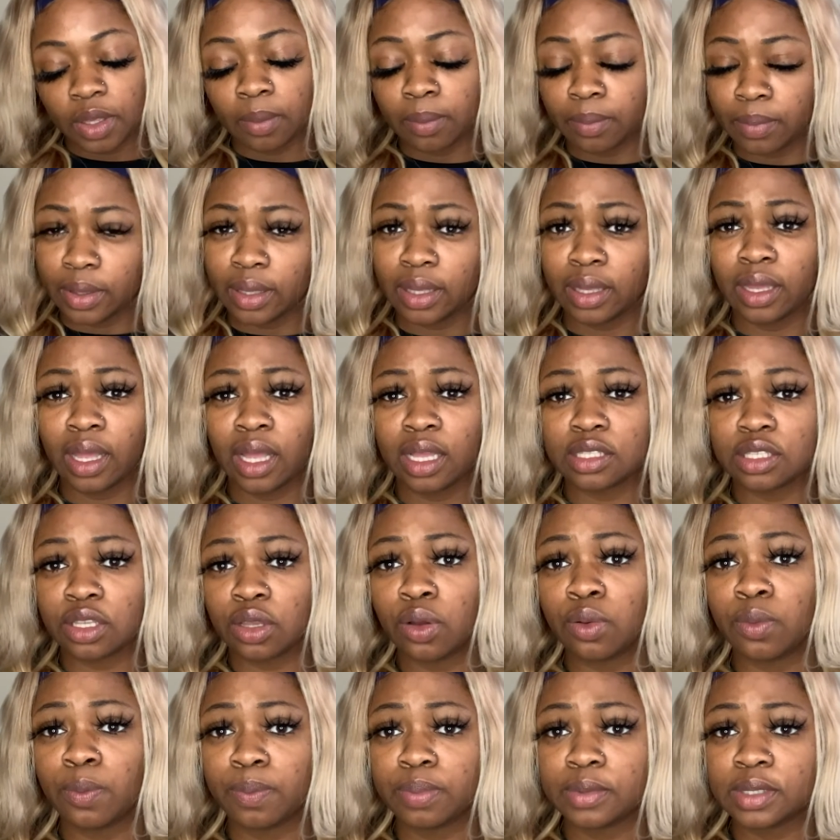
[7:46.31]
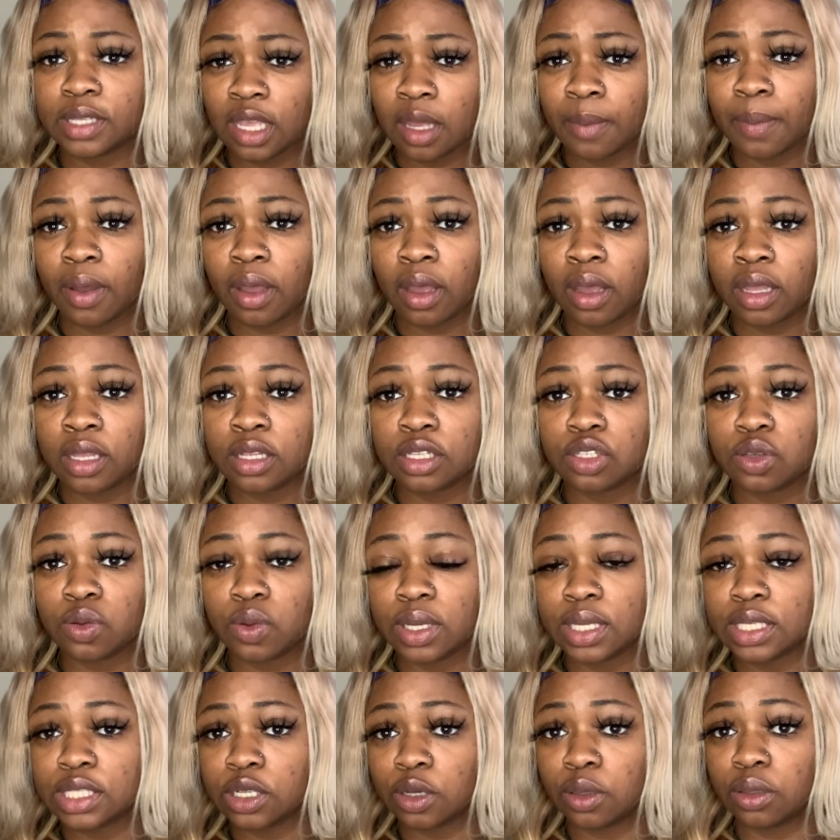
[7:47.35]
But also tampons, you
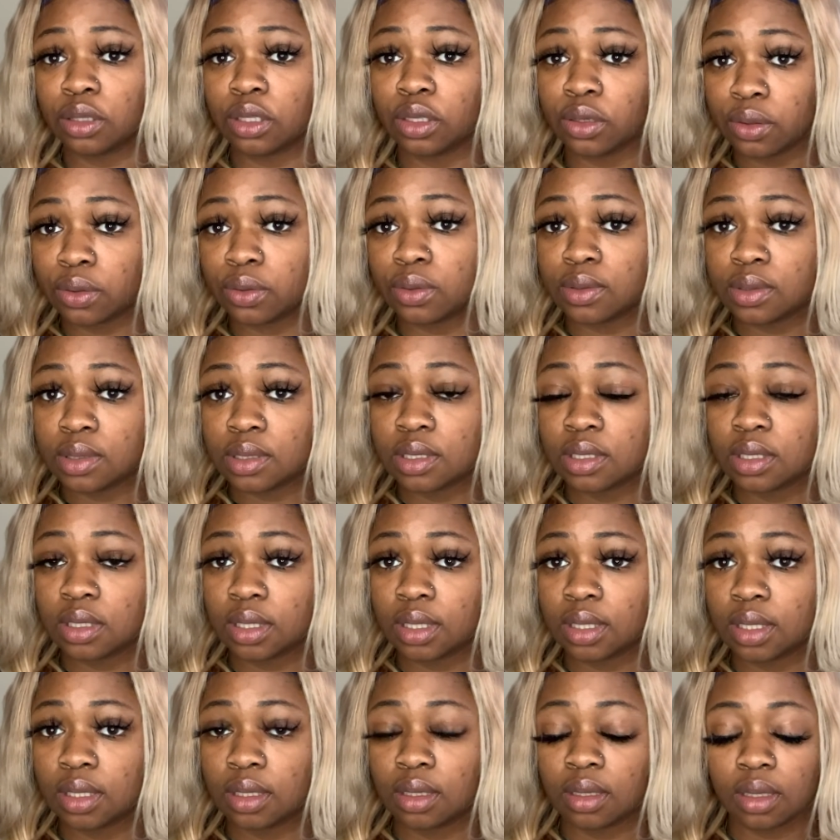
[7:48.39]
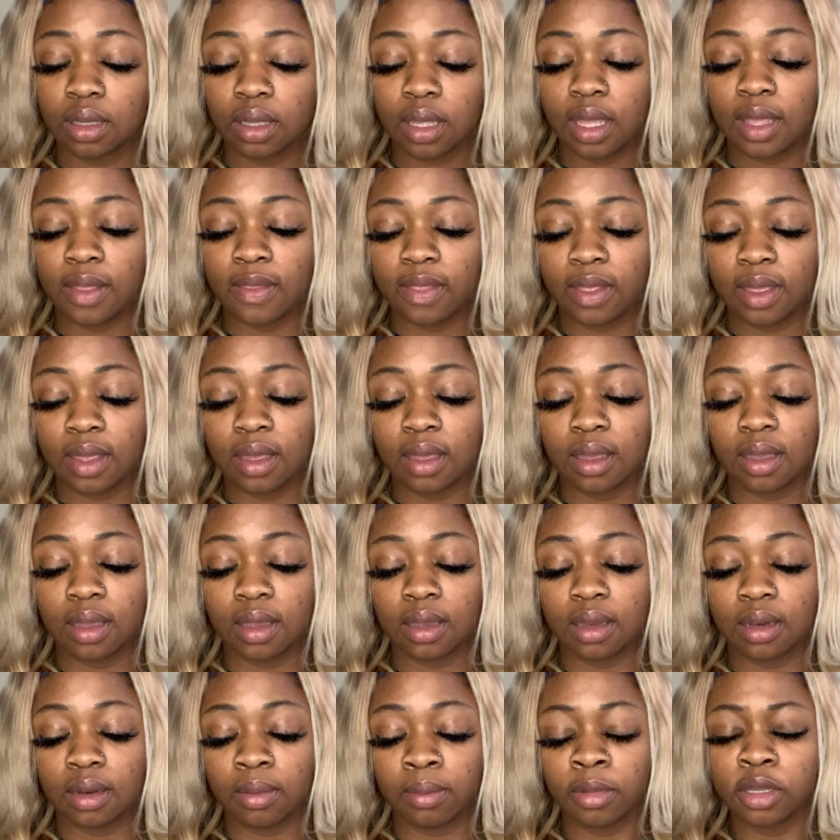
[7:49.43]
insert those. And
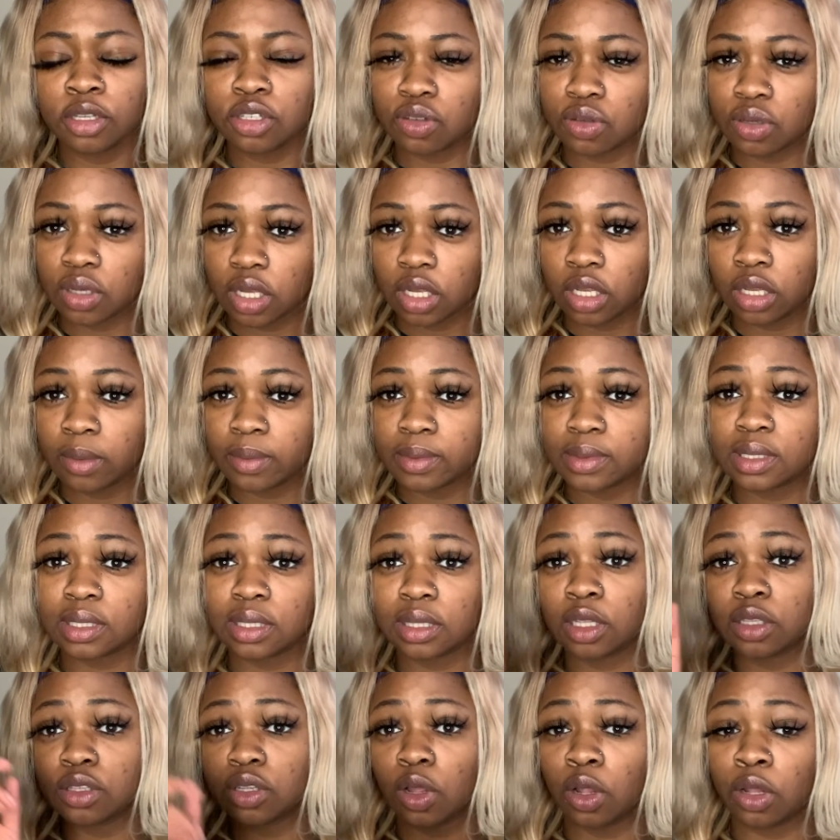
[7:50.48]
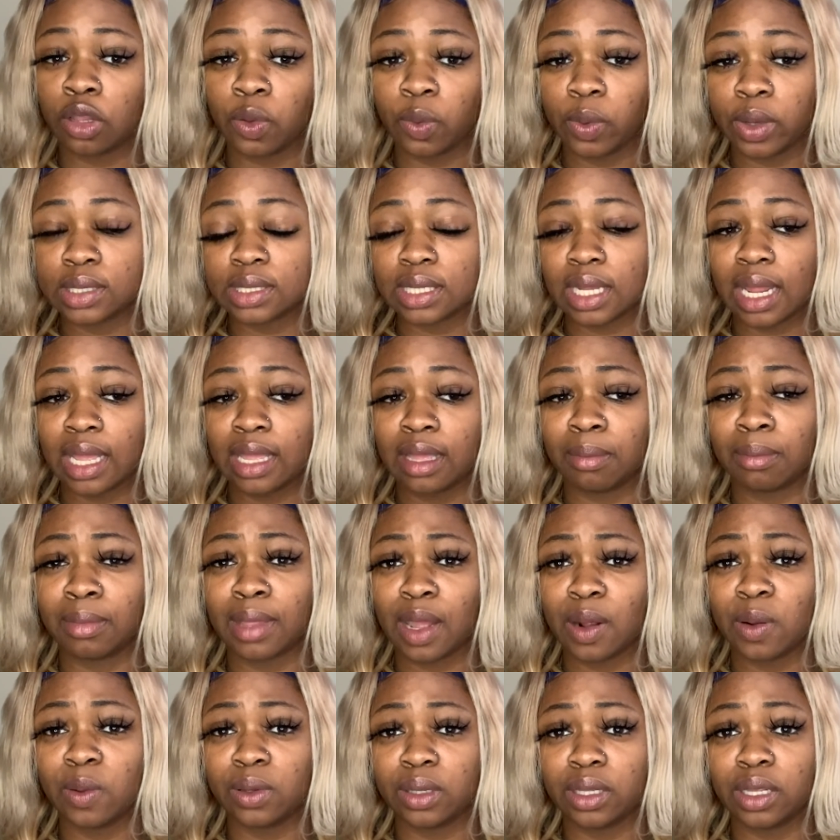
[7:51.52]
then menstrual cups, those are the only ones that I am
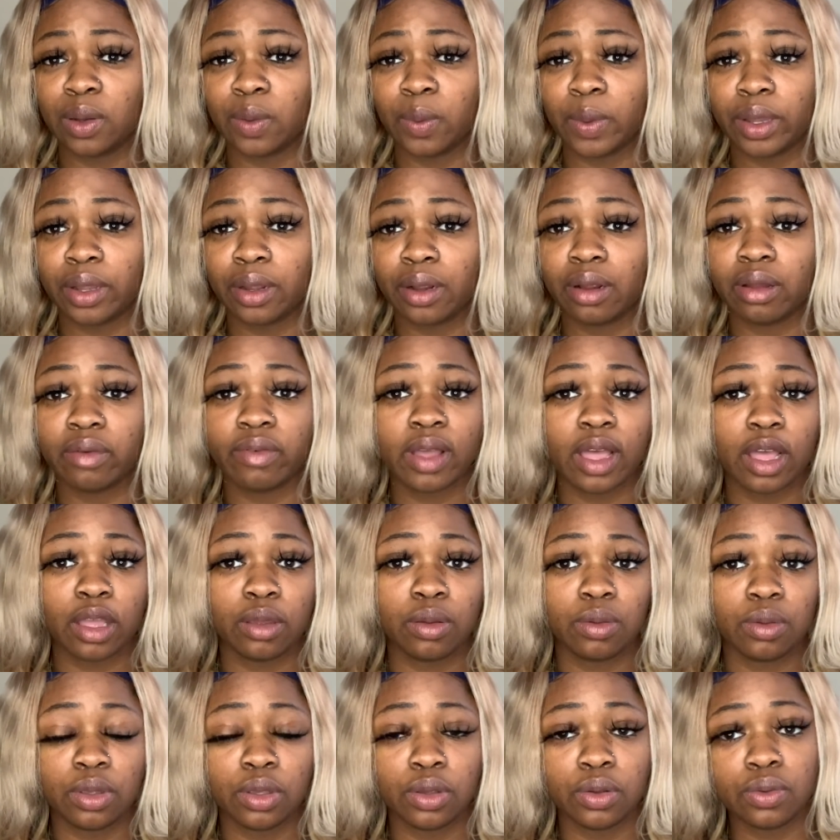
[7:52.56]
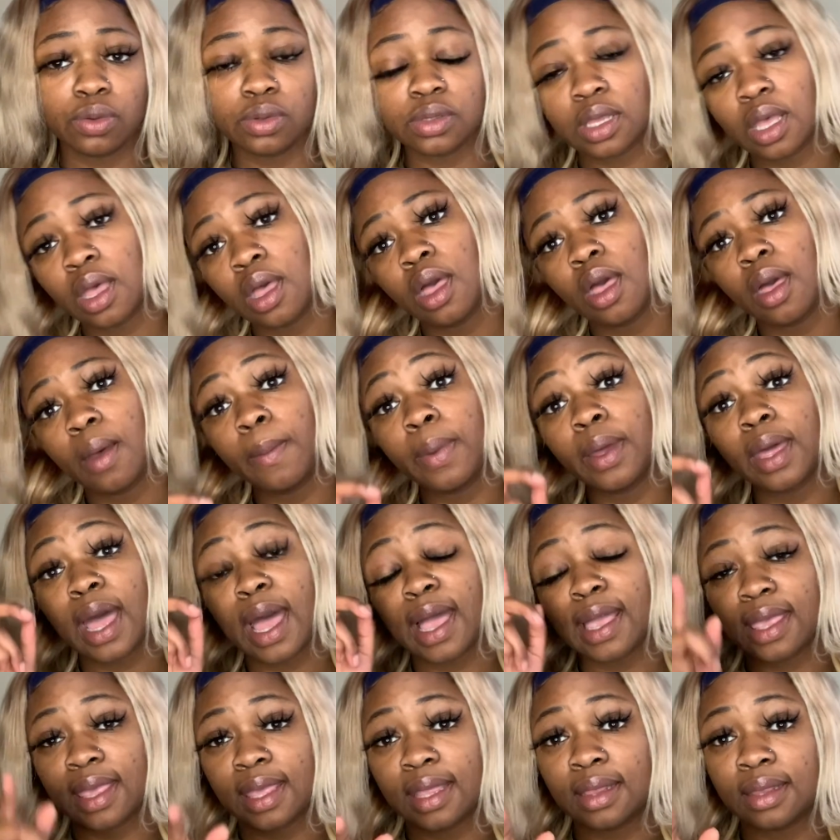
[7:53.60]
not really aware of how you use, but
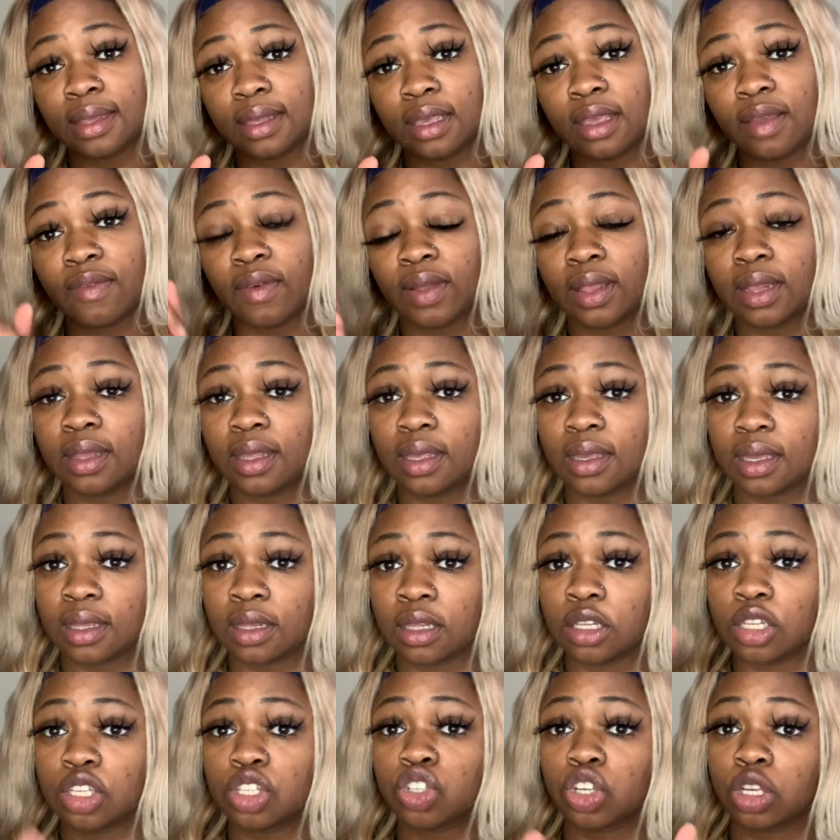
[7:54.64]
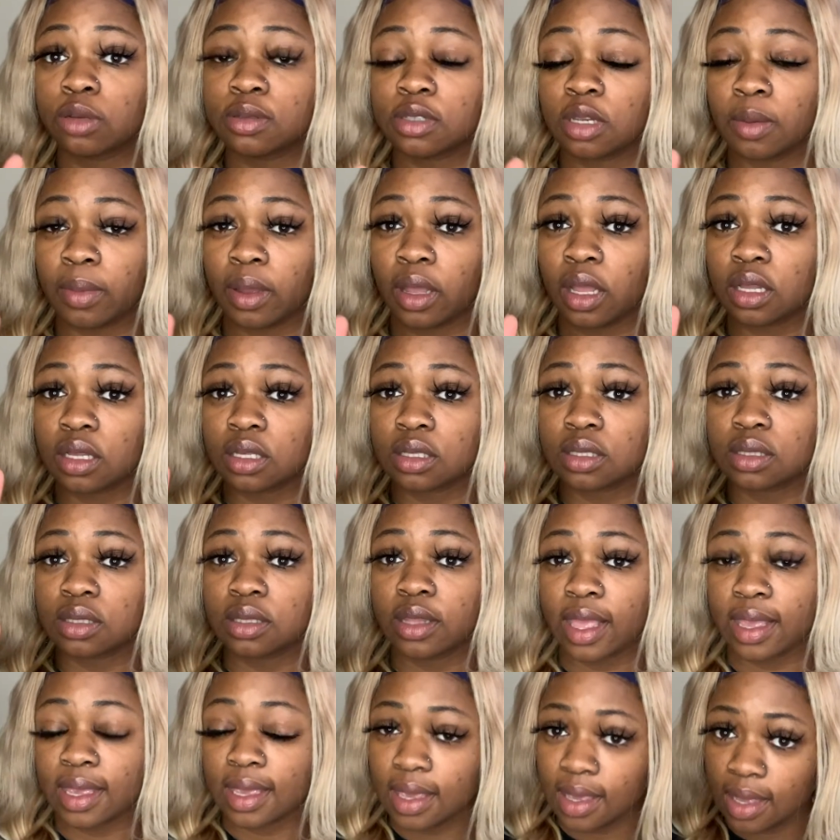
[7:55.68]
I can leave a link in the description box
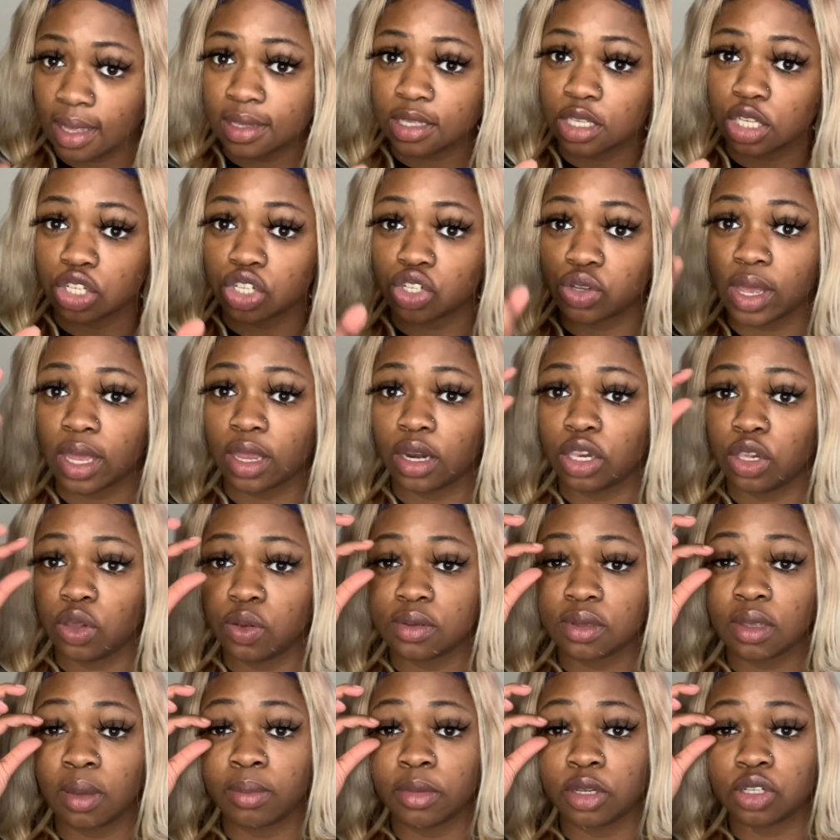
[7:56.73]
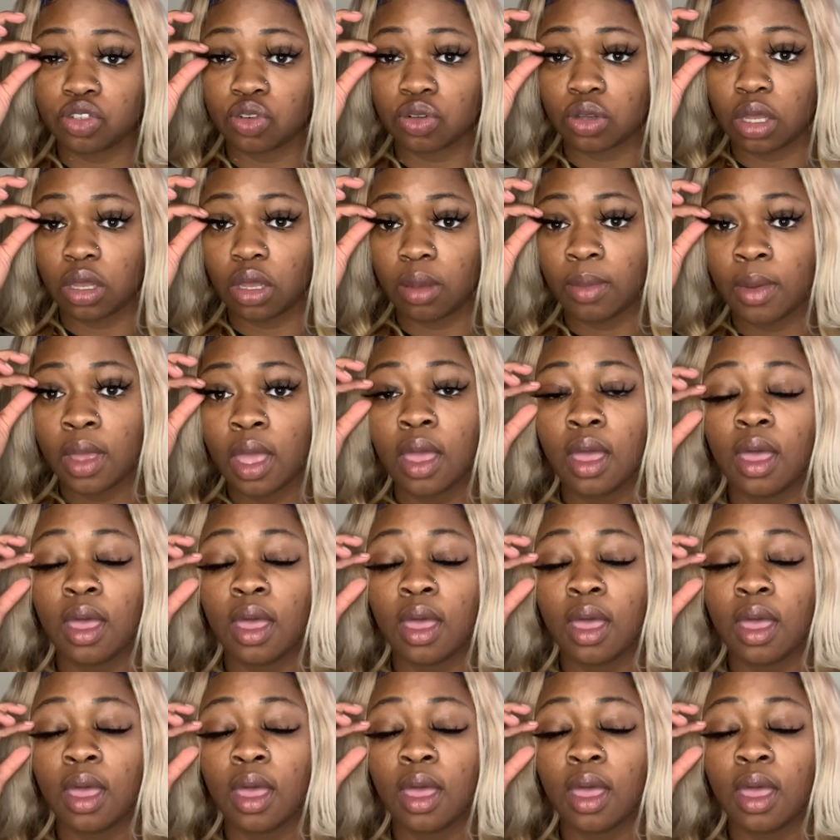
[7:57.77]
that can teach you how to use a menstrual cup.